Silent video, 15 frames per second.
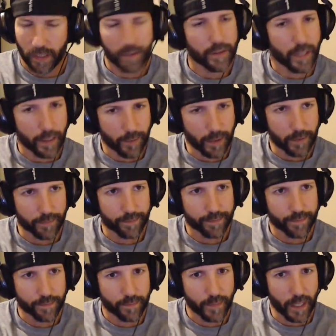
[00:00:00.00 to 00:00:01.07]
it,
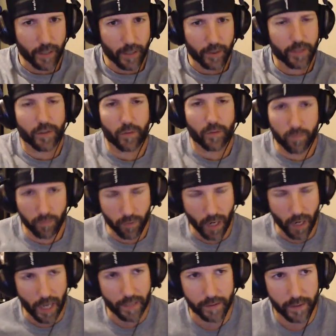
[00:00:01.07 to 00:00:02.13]
yeah, Christopher
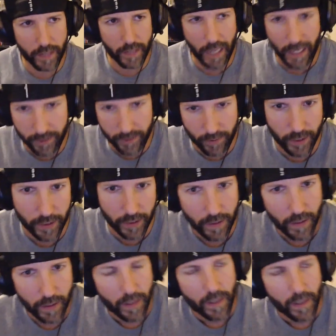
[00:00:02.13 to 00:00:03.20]
Yost run.
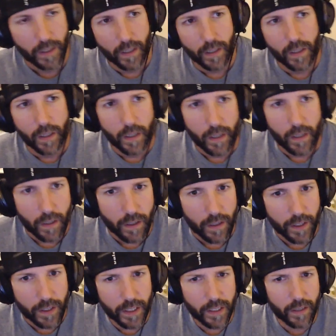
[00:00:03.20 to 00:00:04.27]

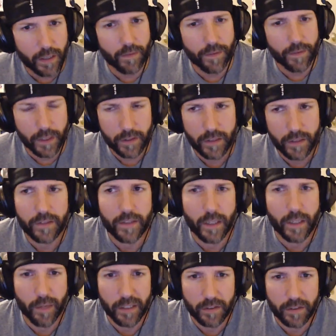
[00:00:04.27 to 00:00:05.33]
He says
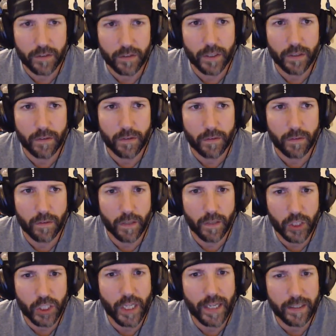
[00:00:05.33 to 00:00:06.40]
that basically, like,
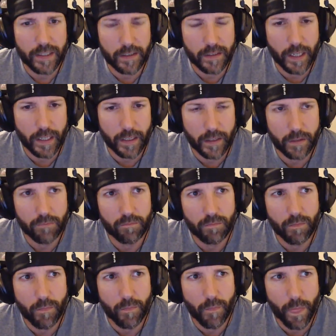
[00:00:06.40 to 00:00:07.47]
she had to take
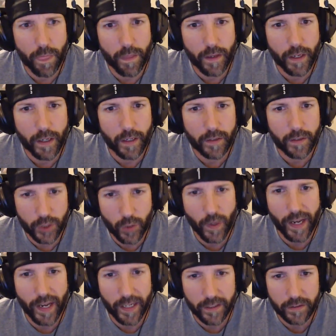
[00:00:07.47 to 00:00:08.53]
two
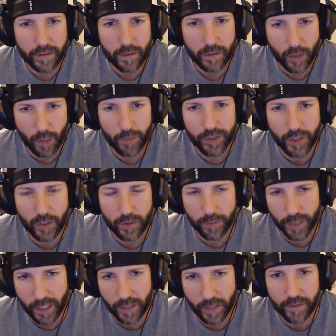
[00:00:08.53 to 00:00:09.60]
X chromosomes
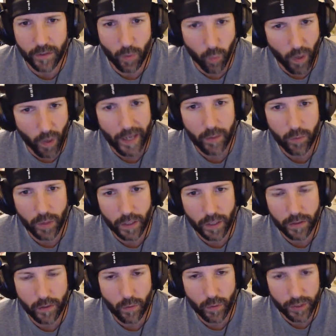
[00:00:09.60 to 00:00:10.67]
because the Y
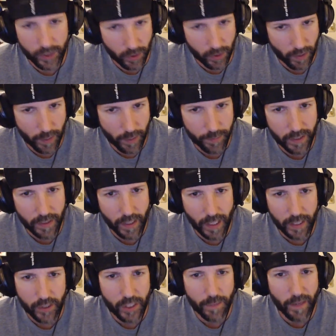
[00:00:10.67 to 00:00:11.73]
one was corrupted,
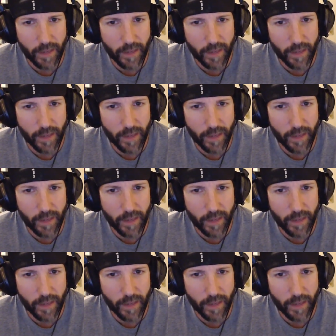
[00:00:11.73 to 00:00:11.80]
and she